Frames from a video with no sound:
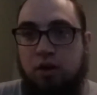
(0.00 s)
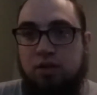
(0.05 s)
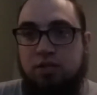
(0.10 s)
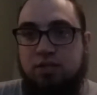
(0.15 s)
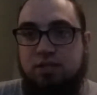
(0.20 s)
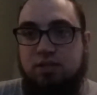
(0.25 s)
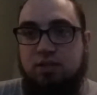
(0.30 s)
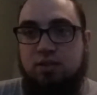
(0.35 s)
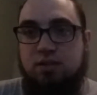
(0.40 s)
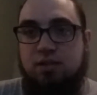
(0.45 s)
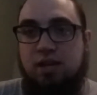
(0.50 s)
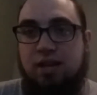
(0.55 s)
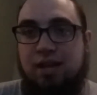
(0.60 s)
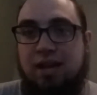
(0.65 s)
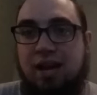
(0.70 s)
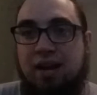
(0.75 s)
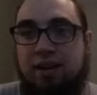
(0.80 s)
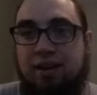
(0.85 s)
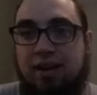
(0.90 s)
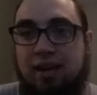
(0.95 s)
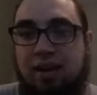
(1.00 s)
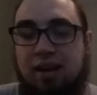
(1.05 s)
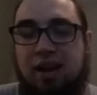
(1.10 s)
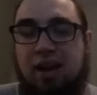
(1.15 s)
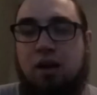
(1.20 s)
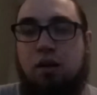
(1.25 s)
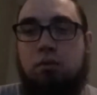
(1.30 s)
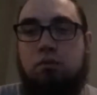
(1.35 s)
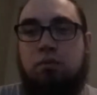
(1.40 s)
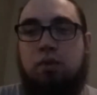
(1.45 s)
said cotton candy.
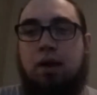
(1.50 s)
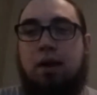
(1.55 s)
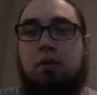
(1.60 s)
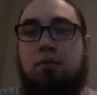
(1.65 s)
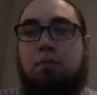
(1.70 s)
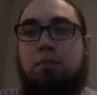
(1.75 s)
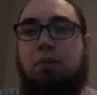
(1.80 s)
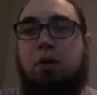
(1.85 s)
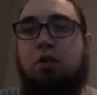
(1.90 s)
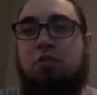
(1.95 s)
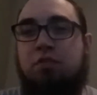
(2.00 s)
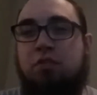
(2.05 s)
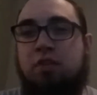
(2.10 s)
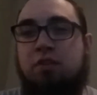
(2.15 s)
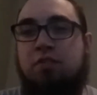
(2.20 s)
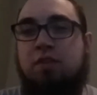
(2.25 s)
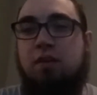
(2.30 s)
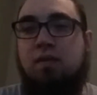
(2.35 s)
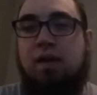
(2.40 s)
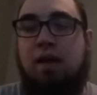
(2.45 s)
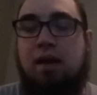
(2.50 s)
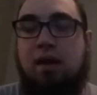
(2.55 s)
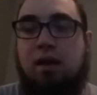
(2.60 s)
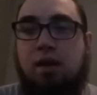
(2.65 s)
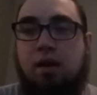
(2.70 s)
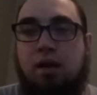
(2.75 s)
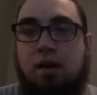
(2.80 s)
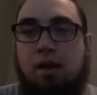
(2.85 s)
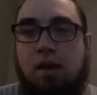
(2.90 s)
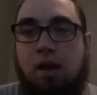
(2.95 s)
I don't personally feel that,
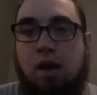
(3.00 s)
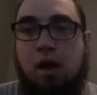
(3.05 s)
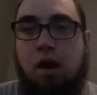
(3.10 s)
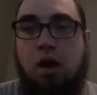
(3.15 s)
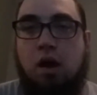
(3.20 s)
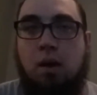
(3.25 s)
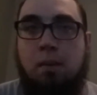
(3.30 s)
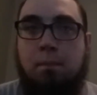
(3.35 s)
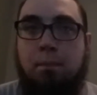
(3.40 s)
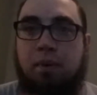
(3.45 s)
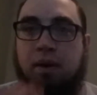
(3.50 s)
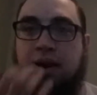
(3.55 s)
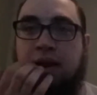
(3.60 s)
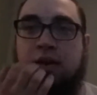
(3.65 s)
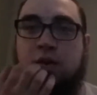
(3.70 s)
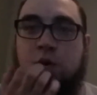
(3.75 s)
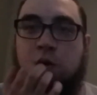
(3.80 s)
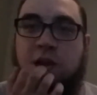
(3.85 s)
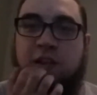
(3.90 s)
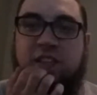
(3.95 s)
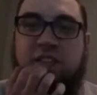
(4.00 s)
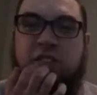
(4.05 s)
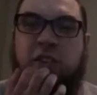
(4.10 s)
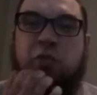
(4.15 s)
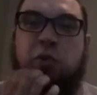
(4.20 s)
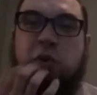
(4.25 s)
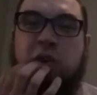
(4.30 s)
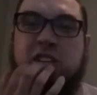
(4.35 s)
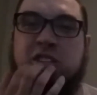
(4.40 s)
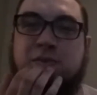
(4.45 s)
but I do get the
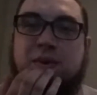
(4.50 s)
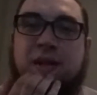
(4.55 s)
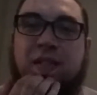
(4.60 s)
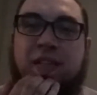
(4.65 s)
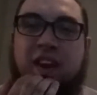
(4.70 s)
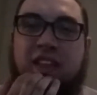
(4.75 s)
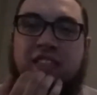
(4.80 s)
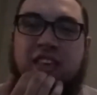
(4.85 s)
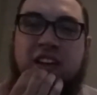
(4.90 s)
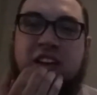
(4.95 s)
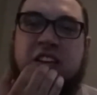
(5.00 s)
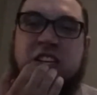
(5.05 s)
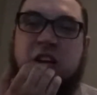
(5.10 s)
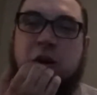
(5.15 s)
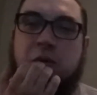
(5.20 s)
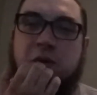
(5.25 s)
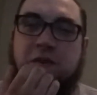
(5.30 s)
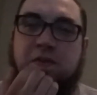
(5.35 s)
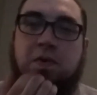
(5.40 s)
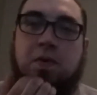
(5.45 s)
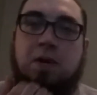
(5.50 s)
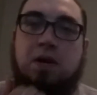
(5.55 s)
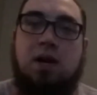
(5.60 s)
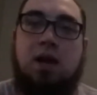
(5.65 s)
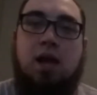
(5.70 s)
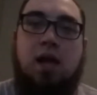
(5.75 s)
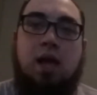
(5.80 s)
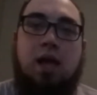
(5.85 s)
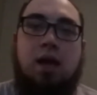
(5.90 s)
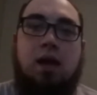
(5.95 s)
fruity smell that I think he's going
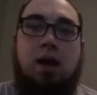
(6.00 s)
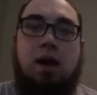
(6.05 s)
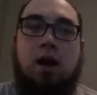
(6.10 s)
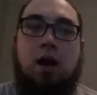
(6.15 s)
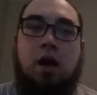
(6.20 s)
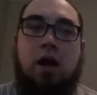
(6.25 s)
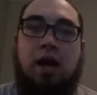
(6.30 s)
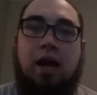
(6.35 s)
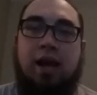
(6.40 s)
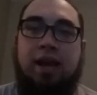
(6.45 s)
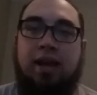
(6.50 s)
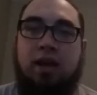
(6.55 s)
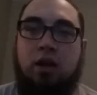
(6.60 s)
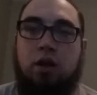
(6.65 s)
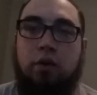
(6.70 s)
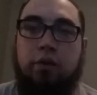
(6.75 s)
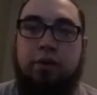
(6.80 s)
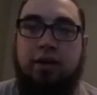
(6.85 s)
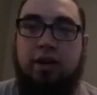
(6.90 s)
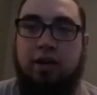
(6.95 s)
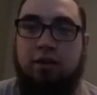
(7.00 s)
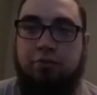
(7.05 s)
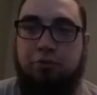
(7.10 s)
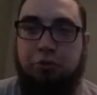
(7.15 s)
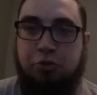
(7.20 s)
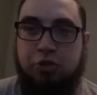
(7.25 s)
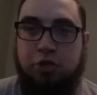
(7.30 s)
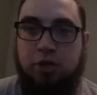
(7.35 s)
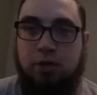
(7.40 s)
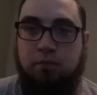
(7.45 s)
for. I get coconut
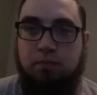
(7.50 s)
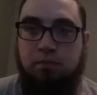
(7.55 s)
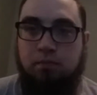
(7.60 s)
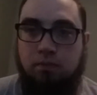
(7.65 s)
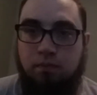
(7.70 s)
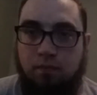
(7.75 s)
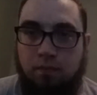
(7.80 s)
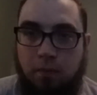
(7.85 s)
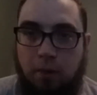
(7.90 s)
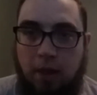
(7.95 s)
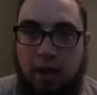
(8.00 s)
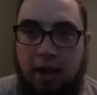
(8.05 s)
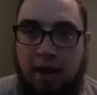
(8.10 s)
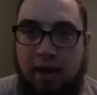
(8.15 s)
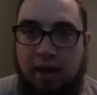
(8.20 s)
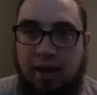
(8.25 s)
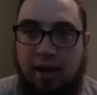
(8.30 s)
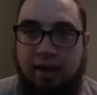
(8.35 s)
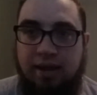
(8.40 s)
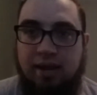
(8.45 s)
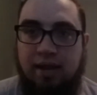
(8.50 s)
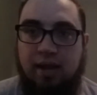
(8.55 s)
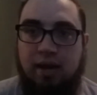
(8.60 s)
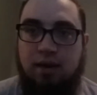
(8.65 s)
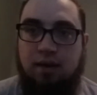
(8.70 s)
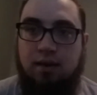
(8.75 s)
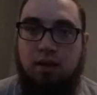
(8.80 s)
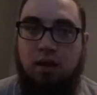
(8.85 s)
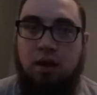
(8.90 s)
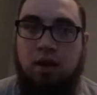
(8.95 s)
for sure, and I
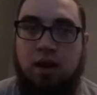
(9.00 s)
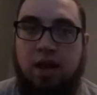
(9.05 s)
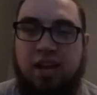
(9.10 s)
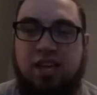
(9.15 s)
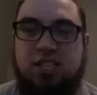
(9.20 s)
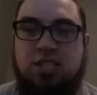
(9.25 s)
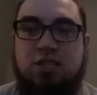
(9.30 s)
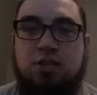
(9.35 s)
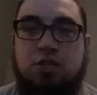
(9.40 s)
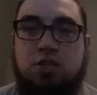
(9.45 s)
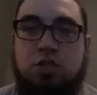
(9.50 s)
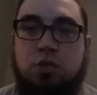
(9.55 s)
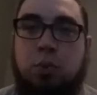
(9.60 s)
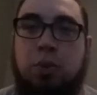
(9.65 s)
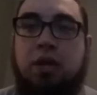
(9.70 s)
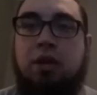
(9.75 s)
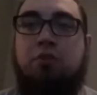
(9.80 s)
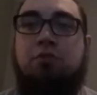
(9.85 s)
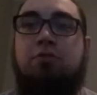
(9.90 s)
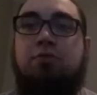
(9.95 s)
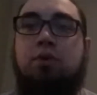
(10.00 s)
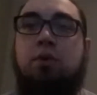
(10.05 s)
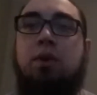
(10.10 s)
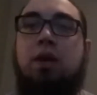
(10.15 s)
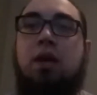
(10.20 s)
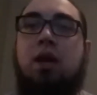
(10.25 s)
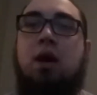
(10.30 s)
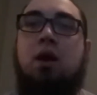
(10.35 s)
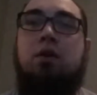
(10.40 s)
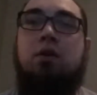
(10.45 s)
get a nice sweet
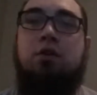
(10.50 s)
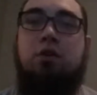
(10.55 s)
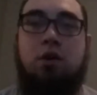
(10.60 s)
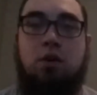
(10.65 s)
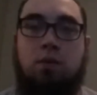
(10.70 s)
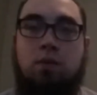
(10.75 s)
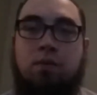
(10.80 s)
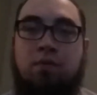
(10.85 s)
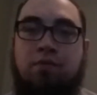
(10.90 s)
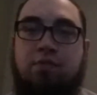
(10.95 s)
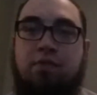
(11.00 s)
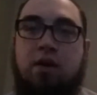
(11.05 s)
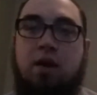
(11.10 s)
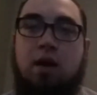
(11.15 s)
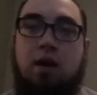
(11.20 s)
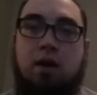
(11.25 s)
fruity undertones